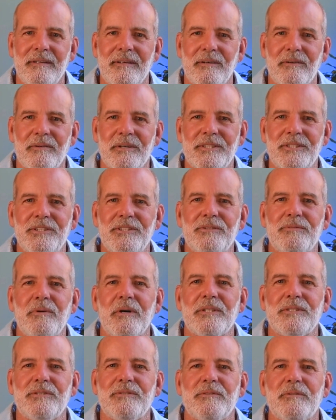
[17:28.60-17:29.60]
What do you
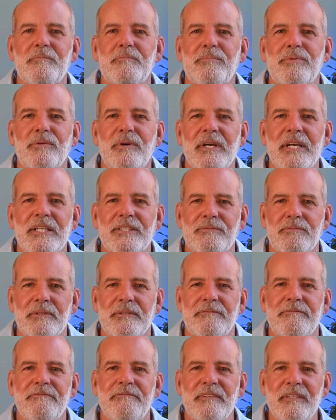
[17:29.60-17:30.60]
want to embrace?
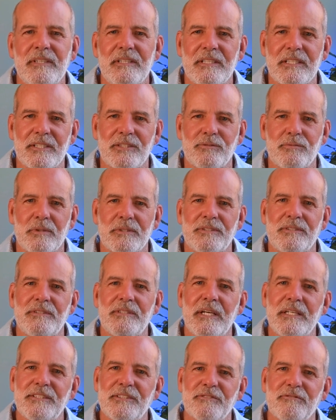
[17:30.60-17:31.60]
What feelings, what
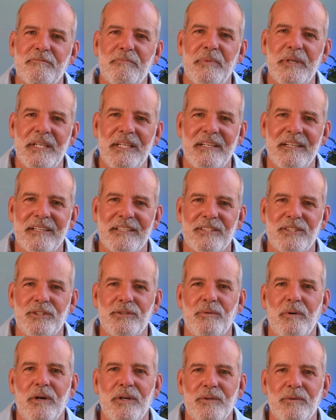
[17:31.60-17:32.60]
states of being do
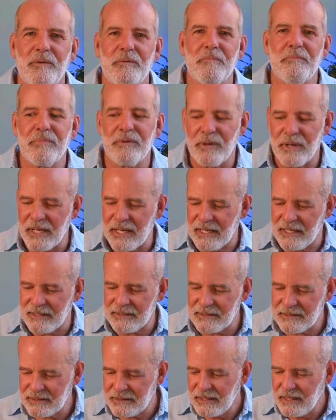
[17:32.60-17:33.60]
you want to
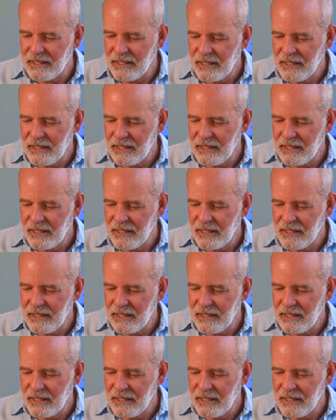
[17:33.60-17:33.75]
embrace?